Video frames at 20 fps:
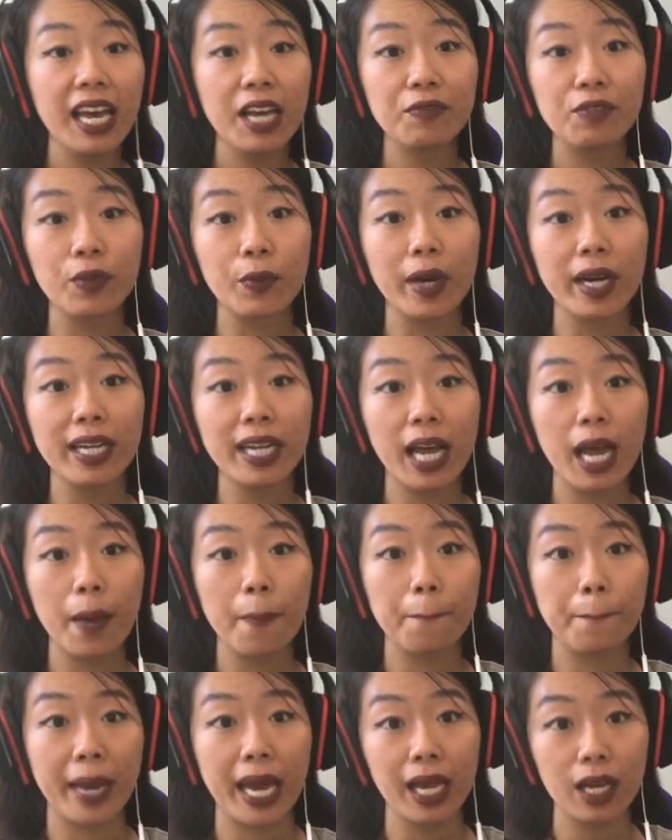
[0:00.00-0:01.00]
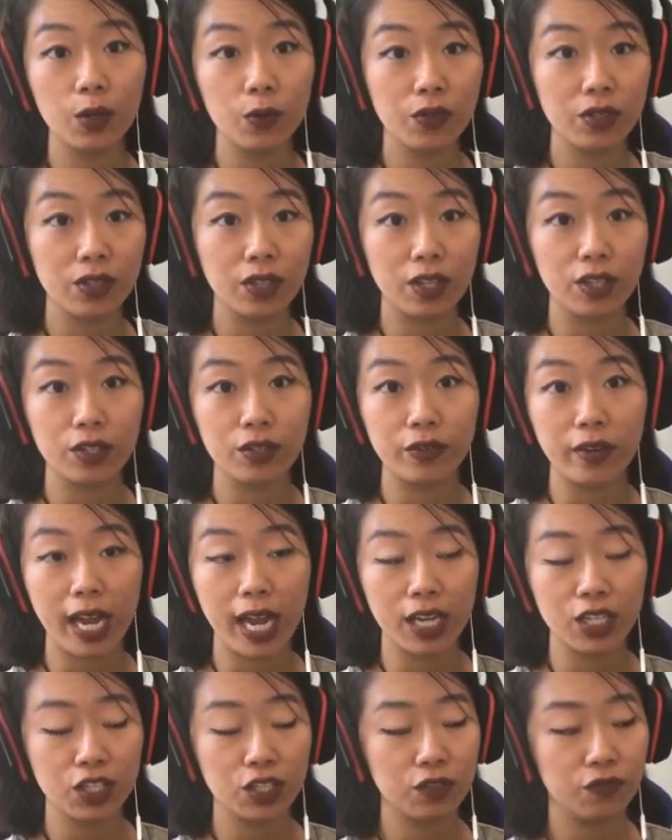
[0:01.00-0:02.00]
Hey everyone, I'm back with another
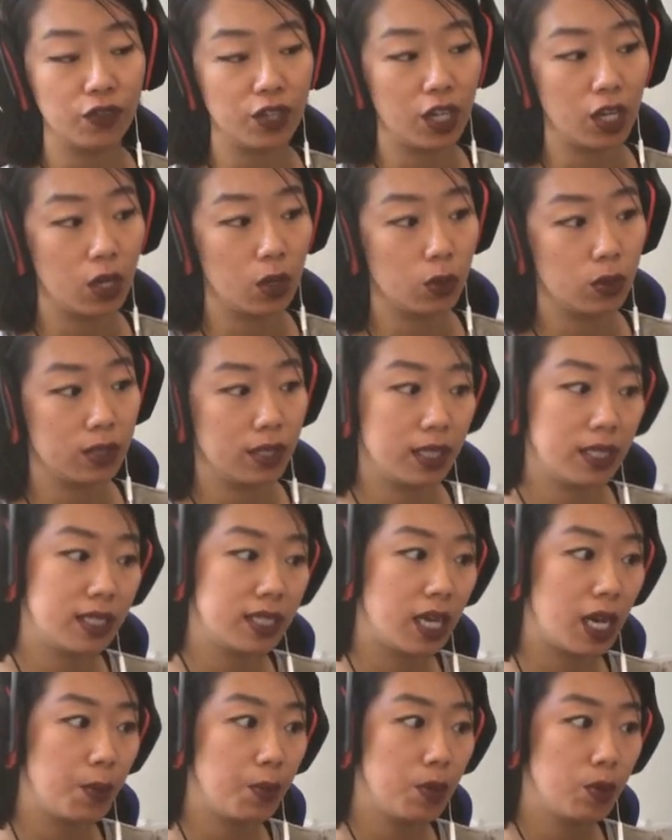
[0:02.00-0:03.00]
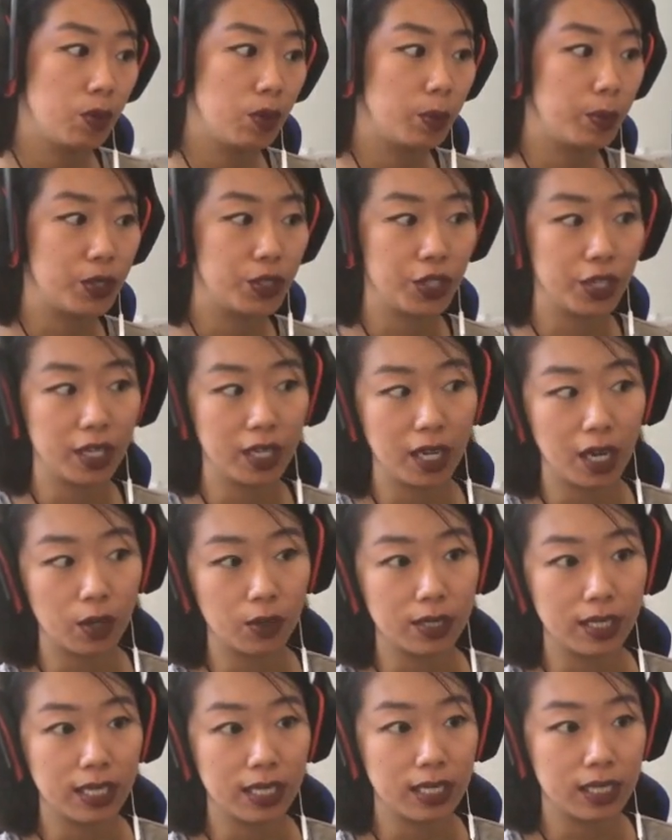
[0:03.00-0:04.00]
reaction video. This time we'll be checking
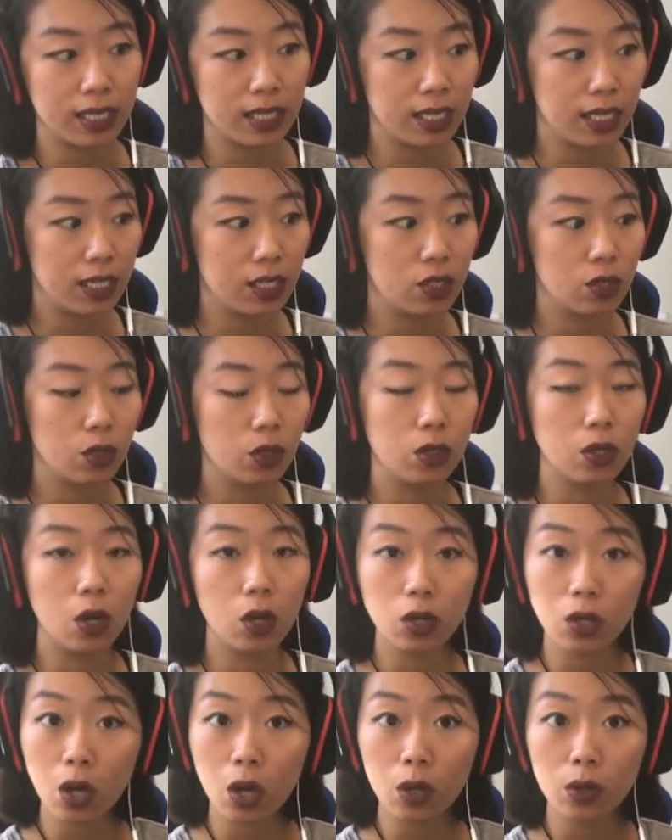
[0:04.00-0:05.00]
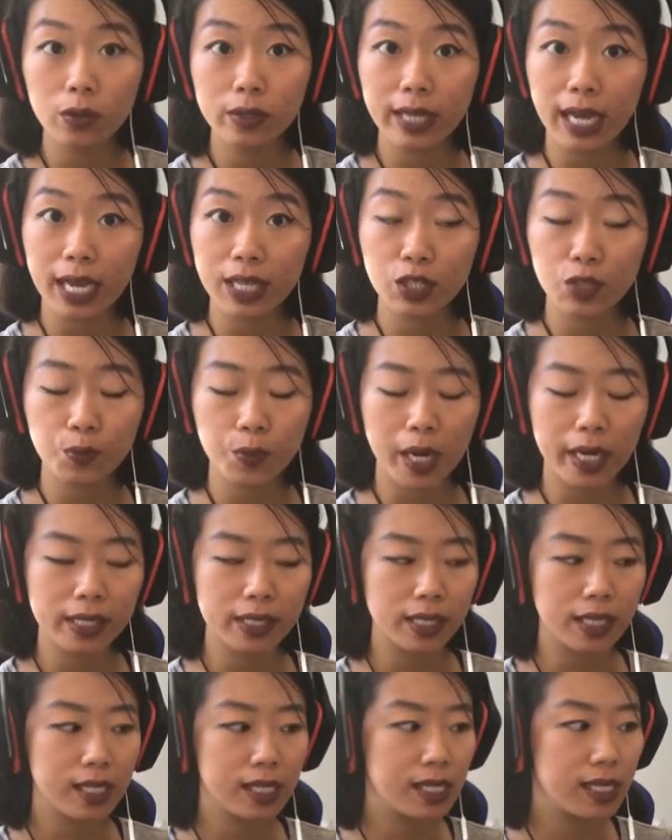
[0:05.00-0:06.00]
out ITZY's Loco dance
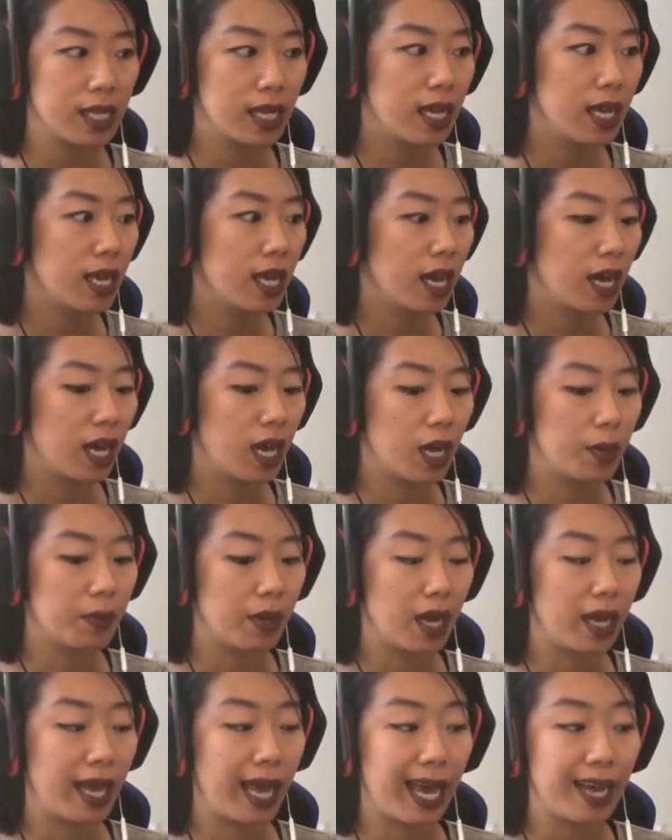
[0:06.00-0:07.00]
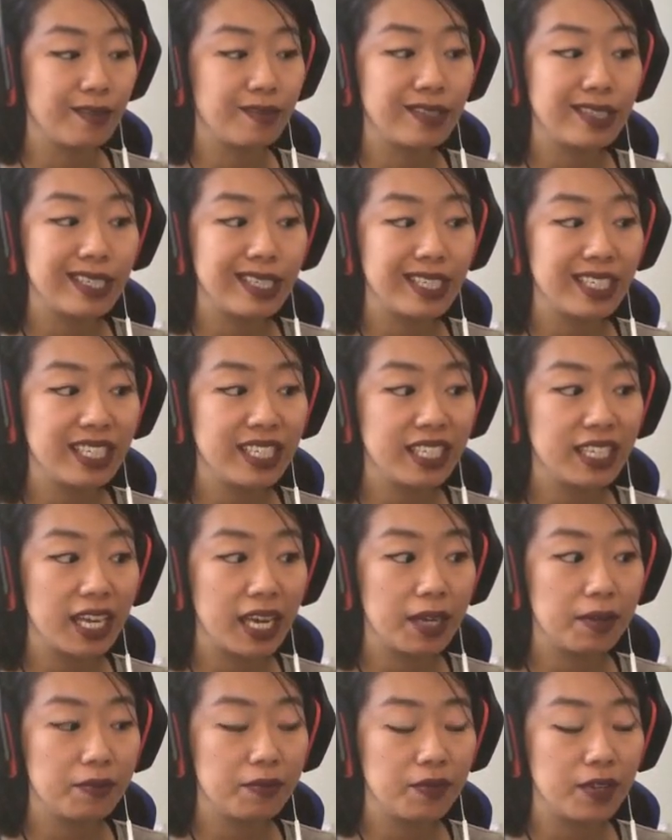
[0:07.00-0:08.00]
practice. I have seen the
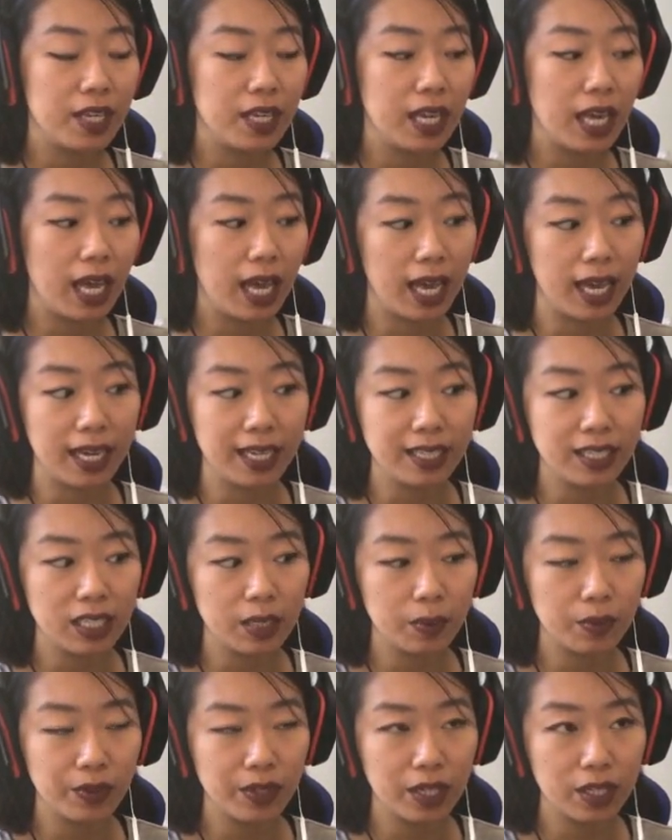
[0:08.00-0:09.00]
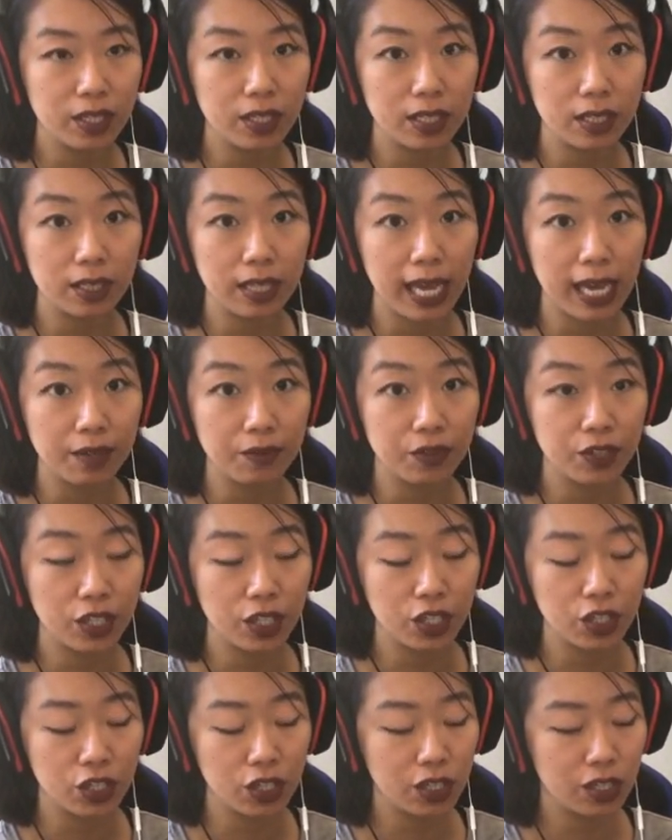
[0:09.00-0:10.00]
MV and some of their live
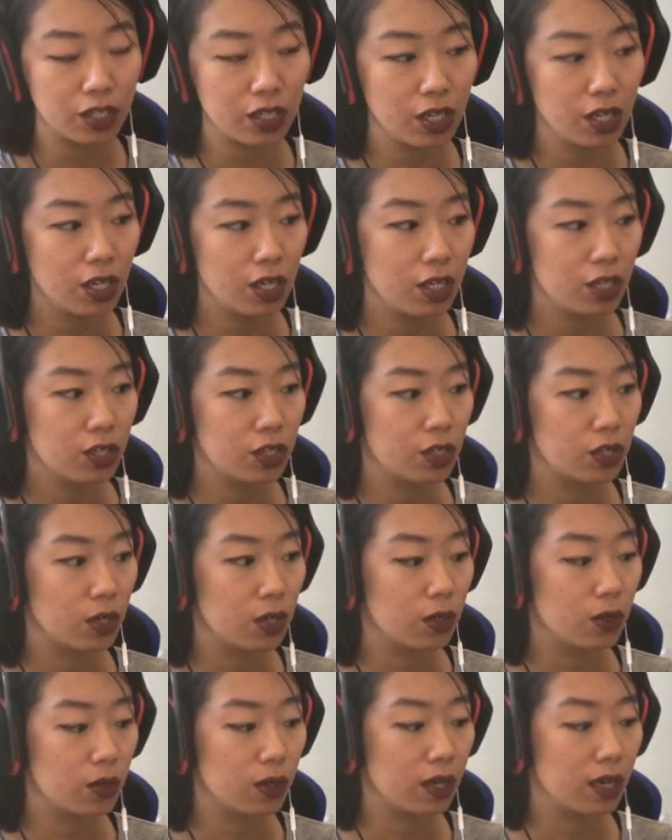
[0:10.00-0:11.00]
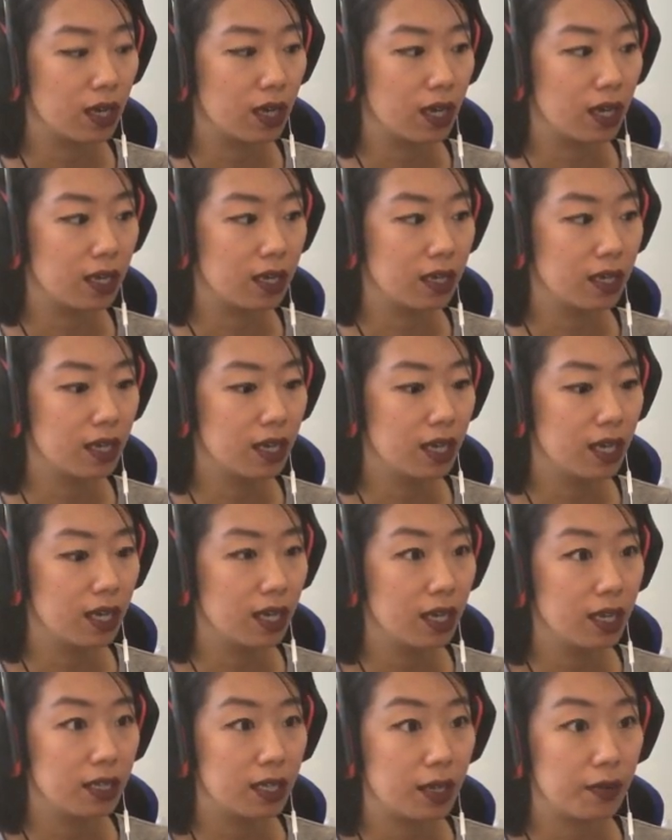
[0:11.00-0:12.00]
stages, so
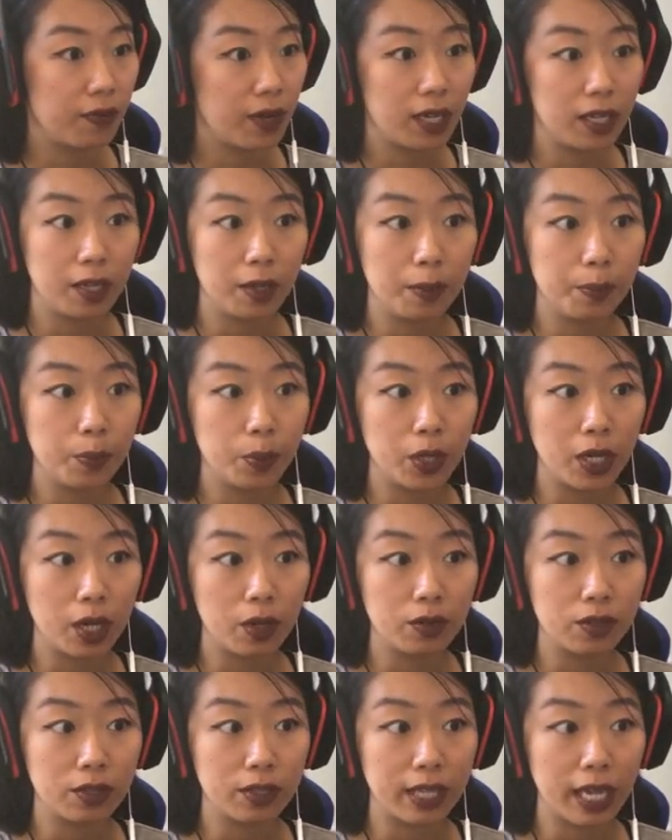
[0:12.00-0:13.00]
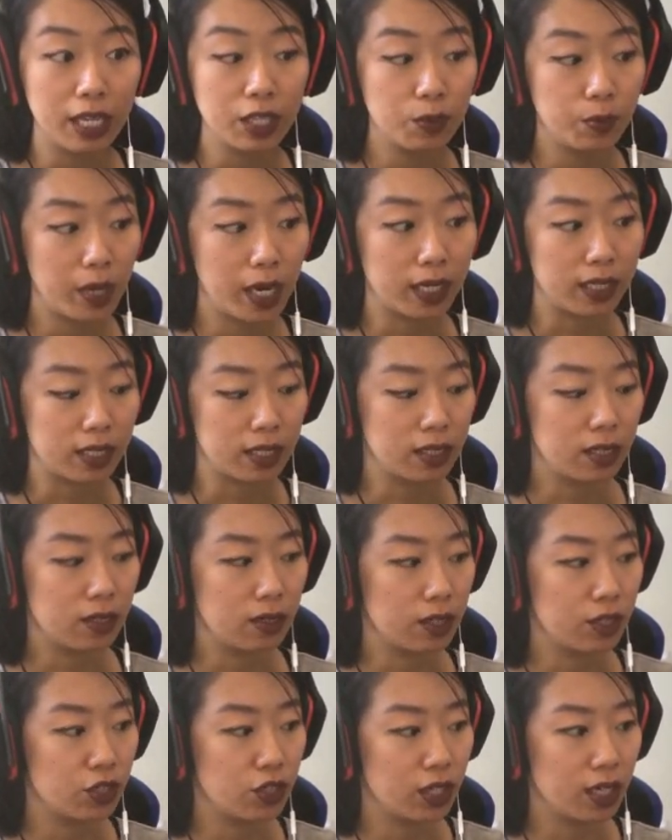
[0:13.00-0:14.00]
they finally put out their dance practice, so
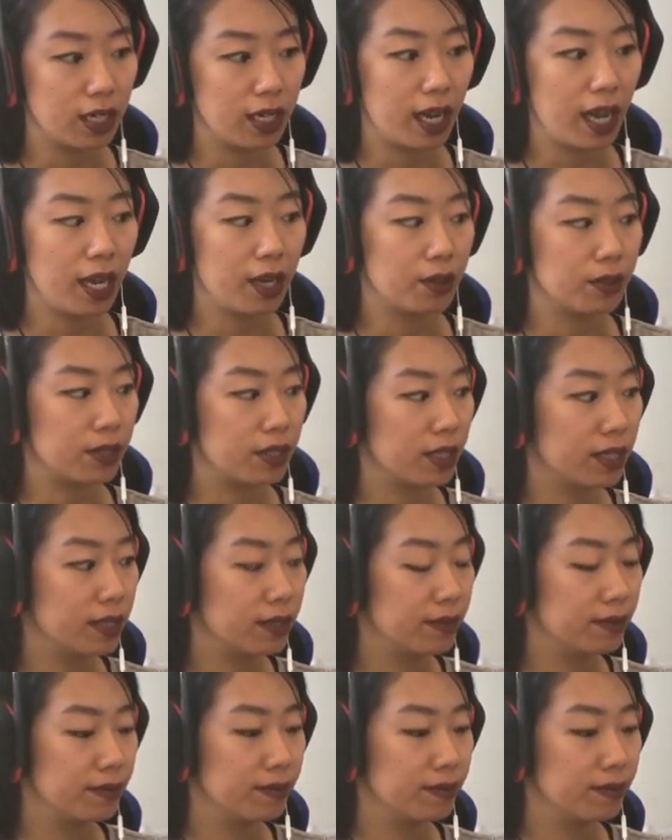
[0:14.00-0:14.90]
let's check it out.